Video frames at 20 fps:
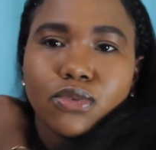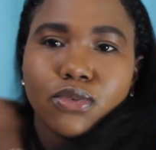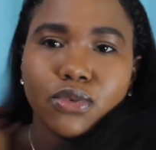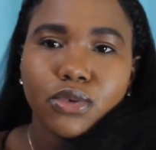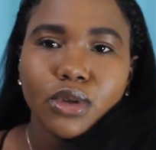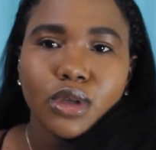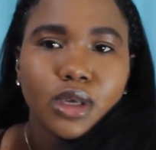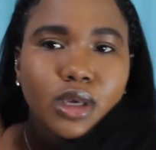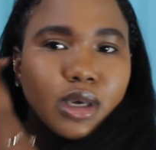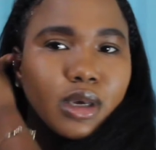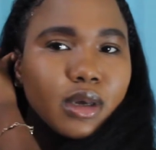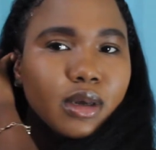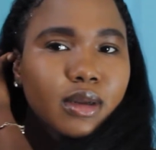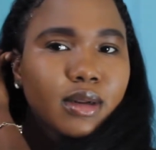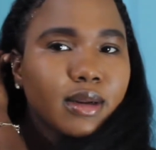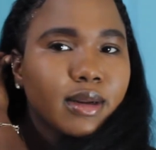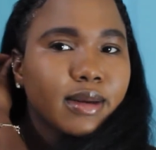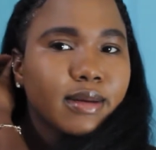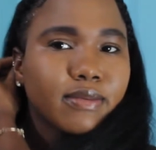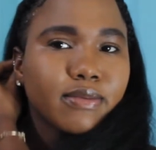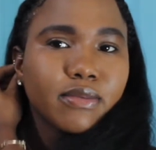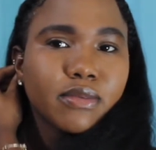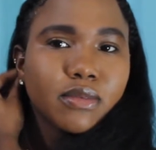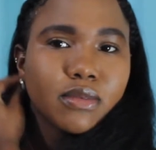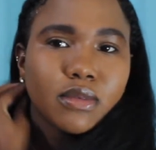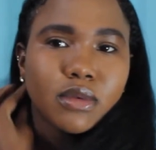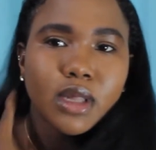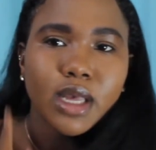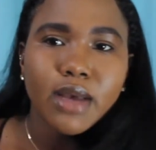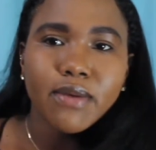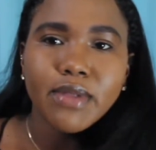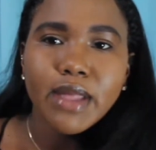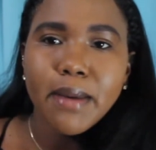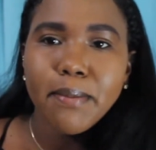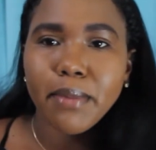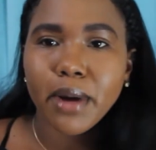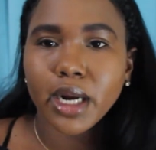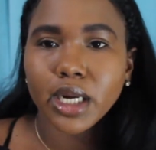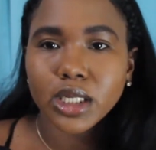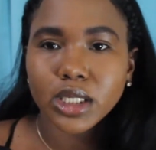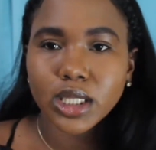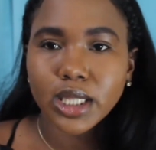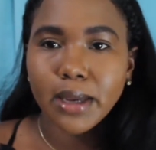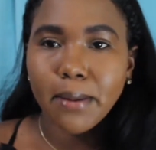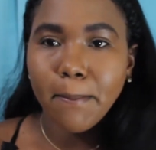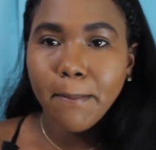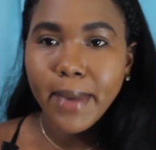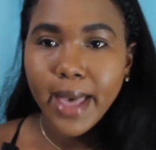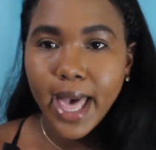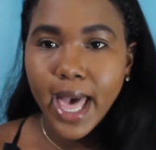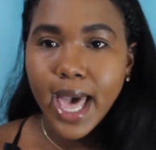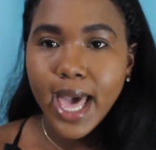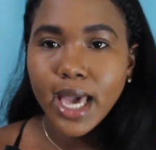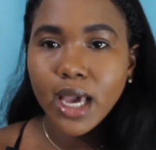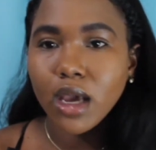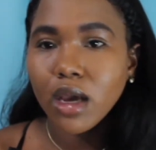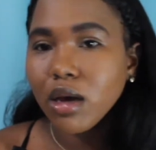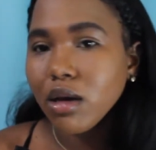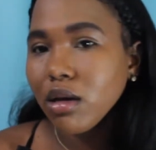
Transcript: And have that part slip back,